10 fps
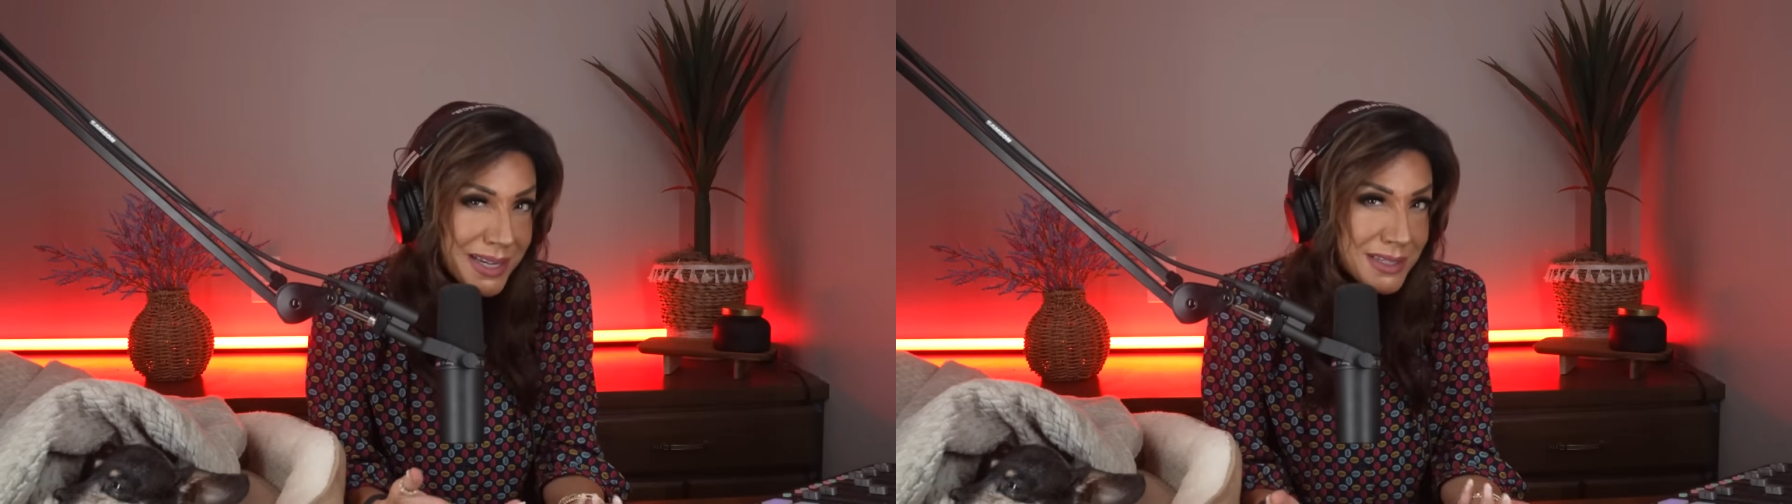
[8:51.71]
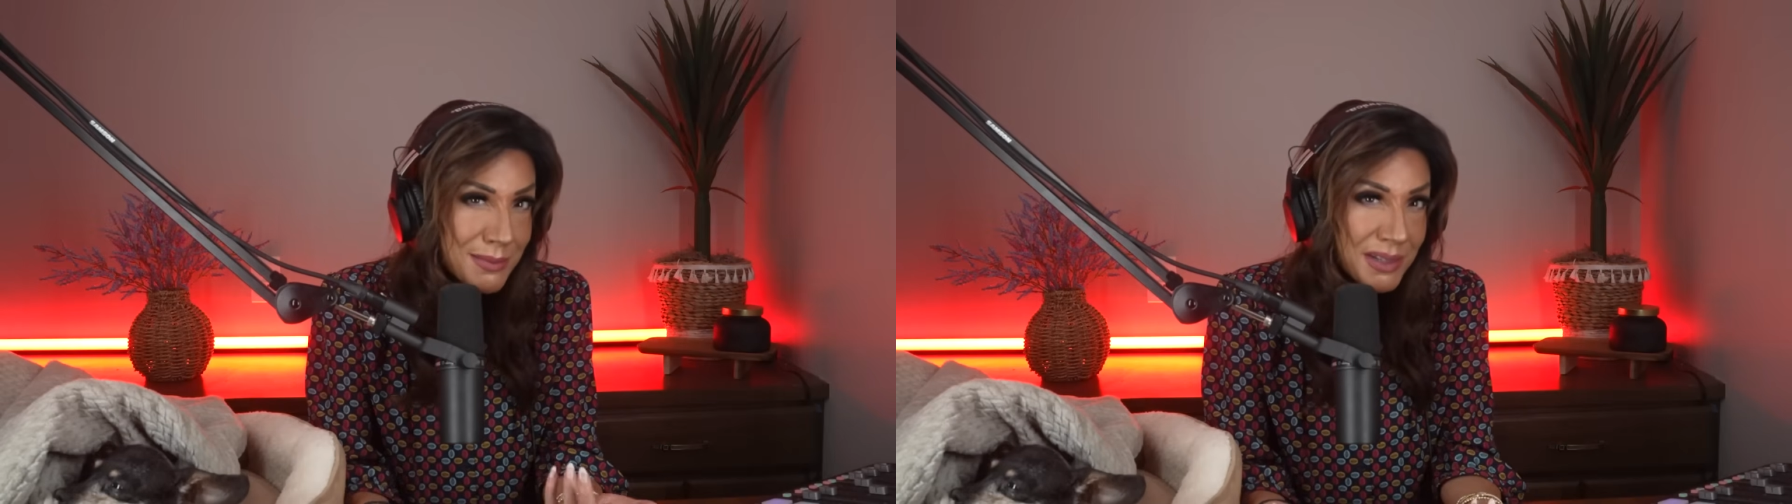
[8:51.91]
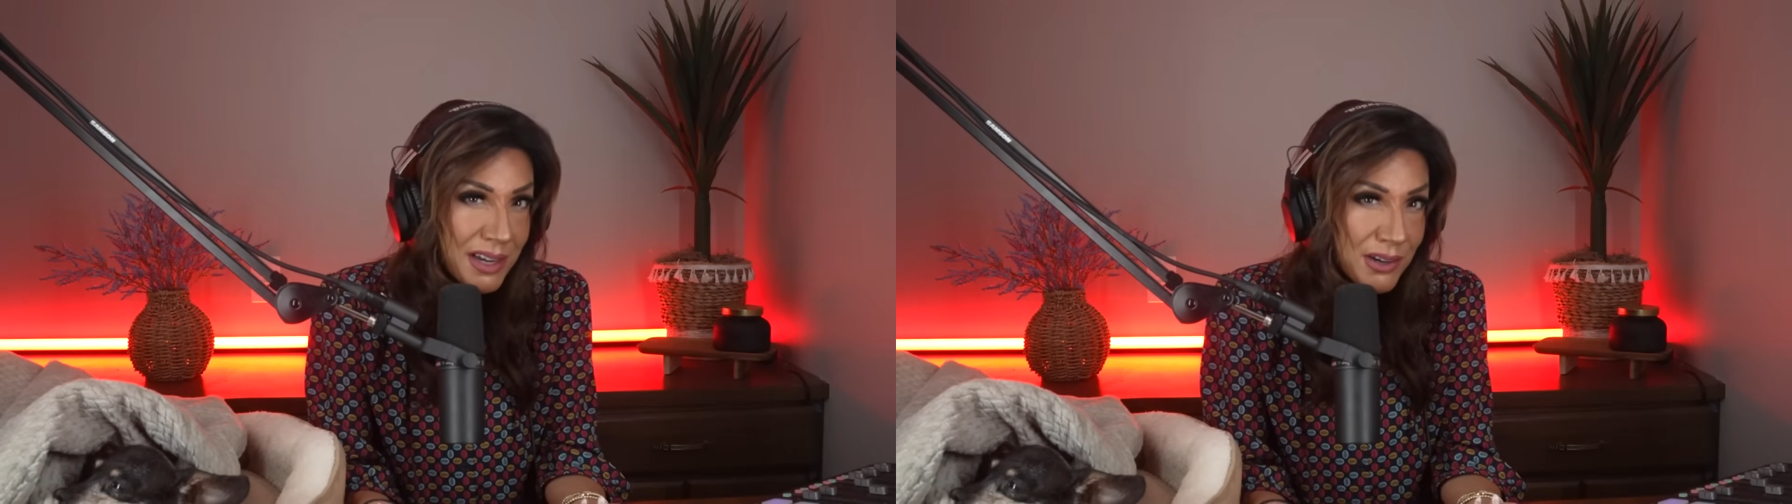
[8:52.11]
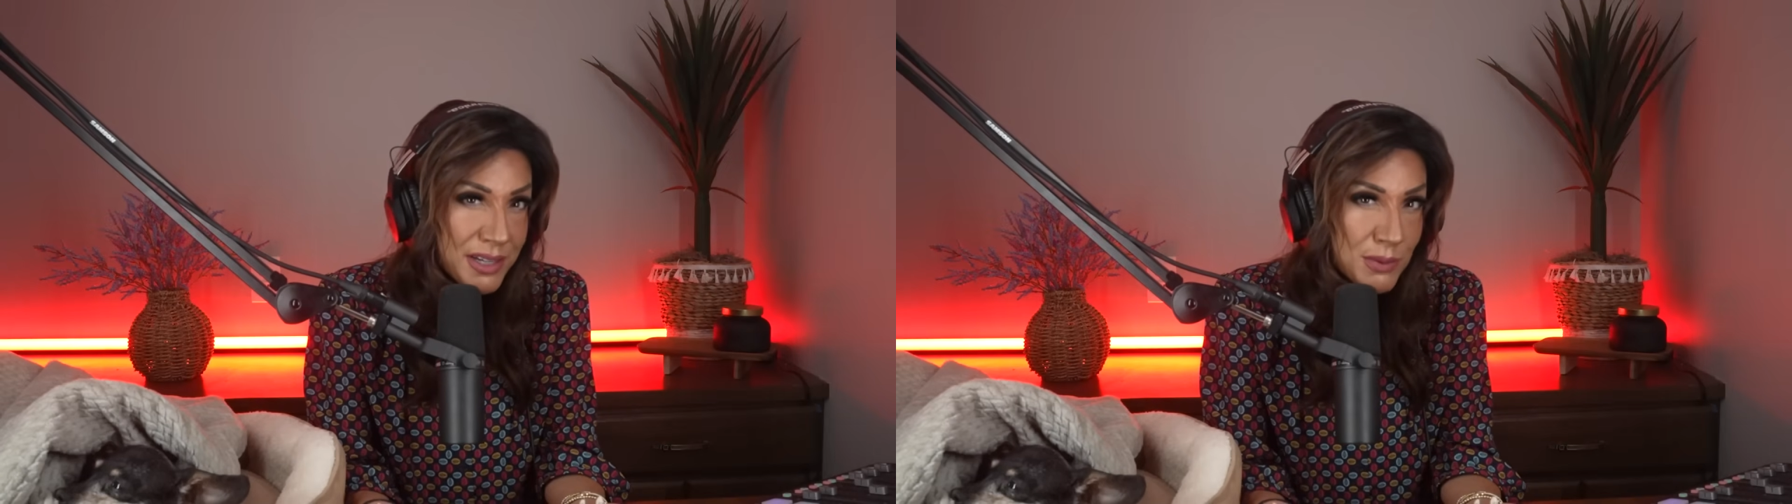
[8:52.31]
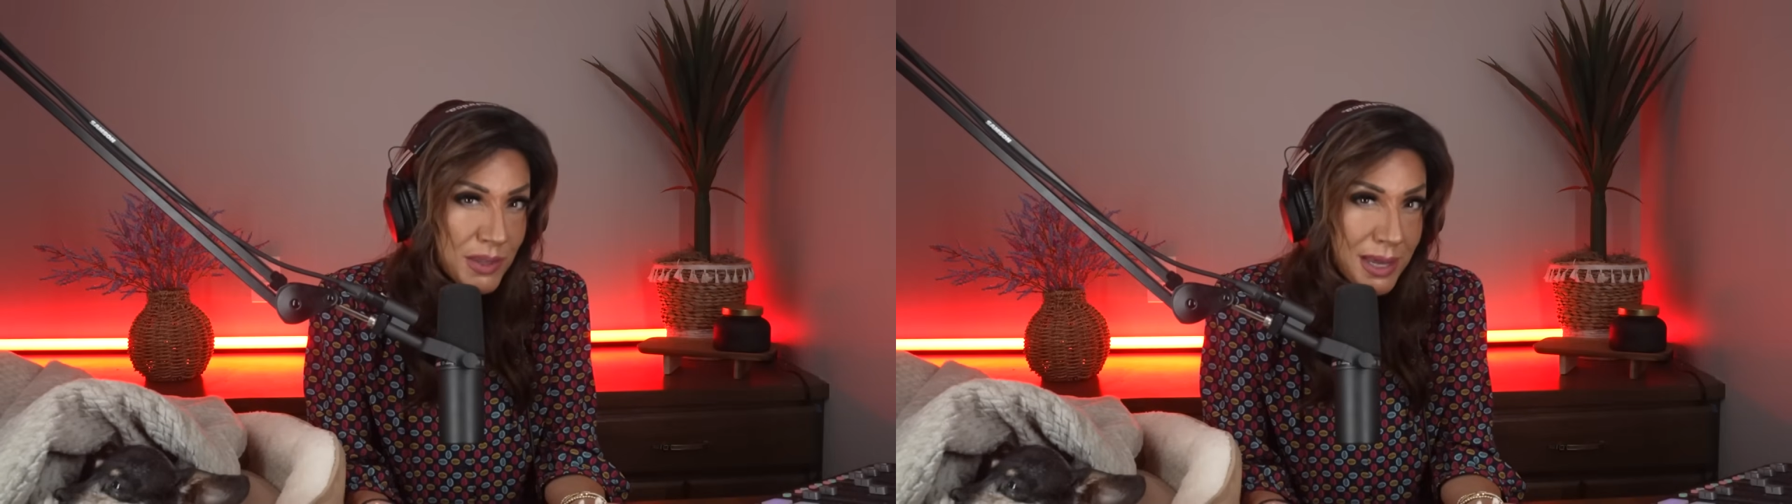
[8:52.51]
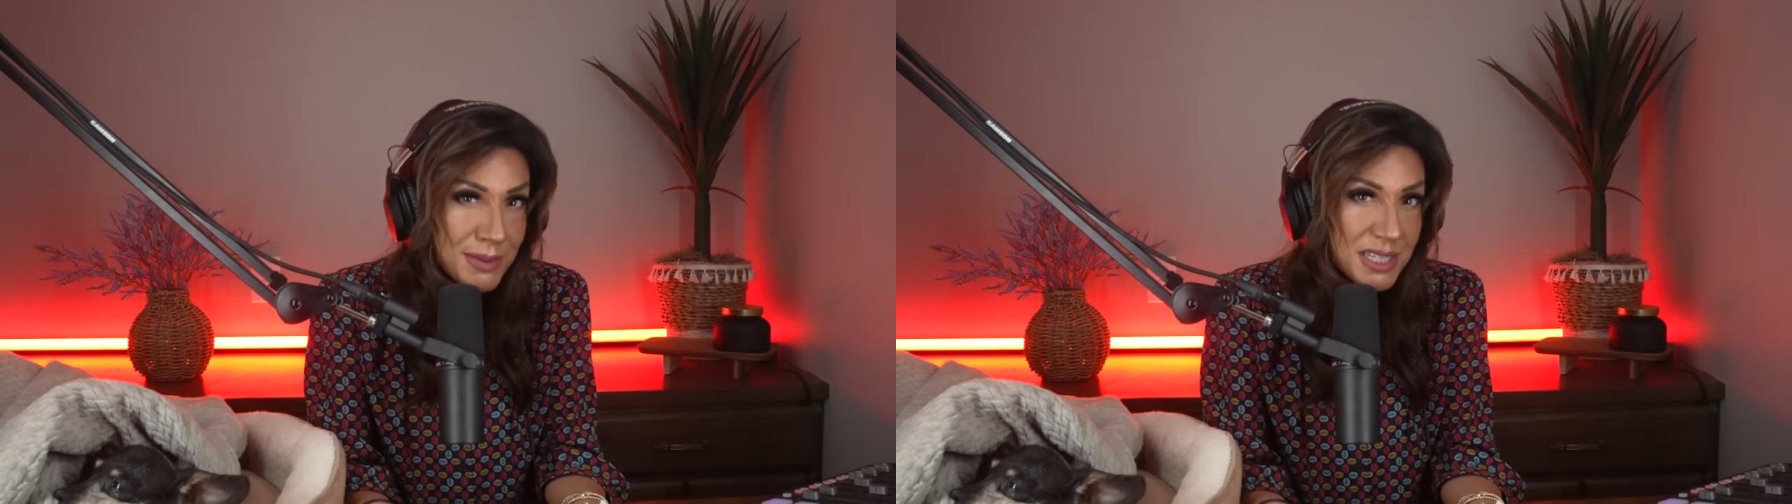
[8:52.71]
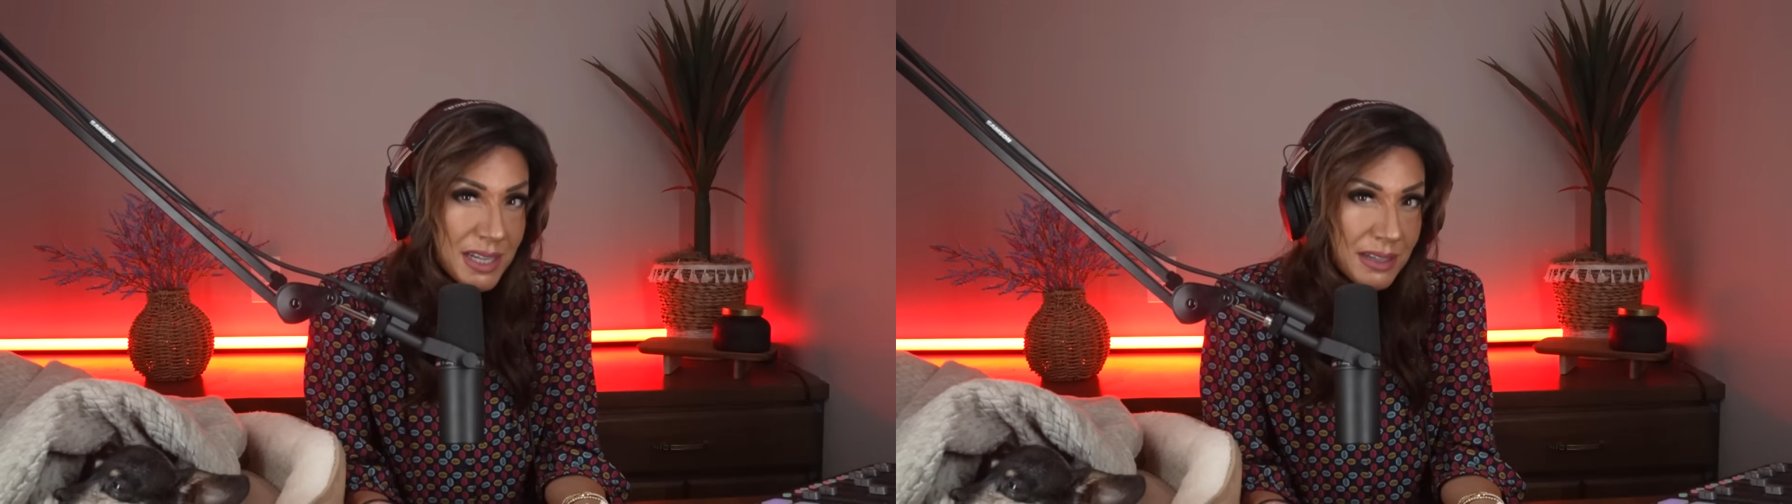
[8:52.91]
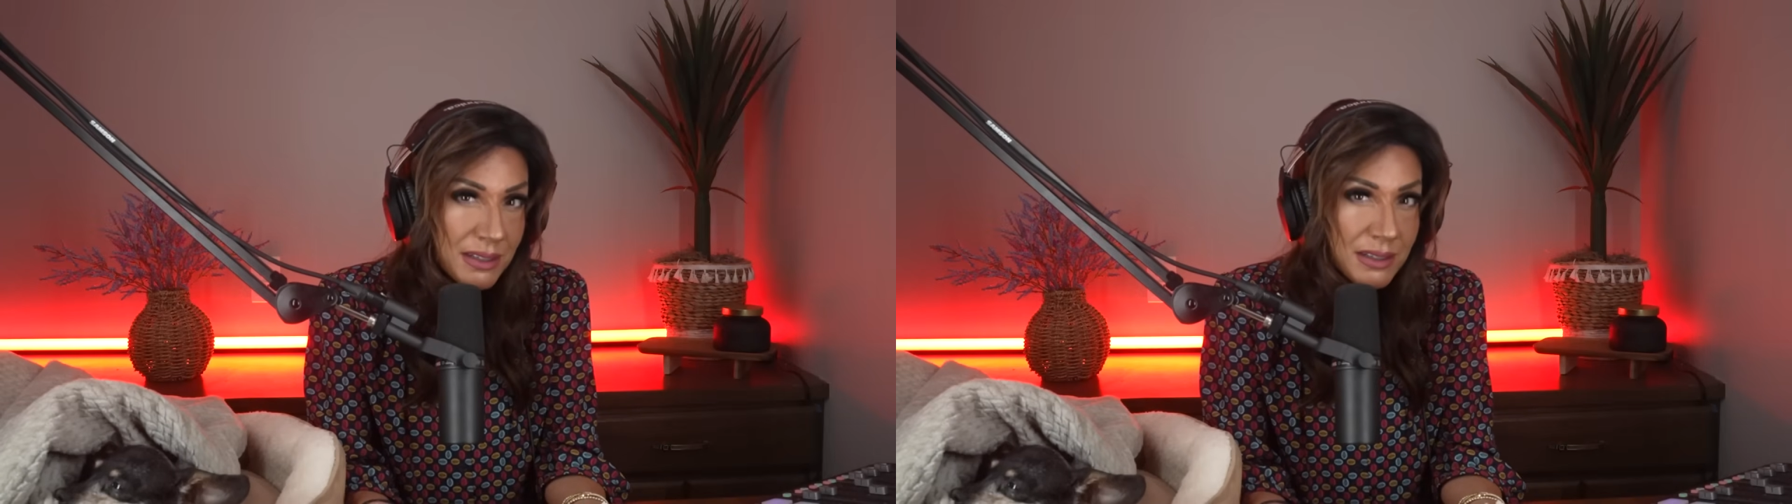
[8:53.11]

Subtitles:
similarities with Epstein?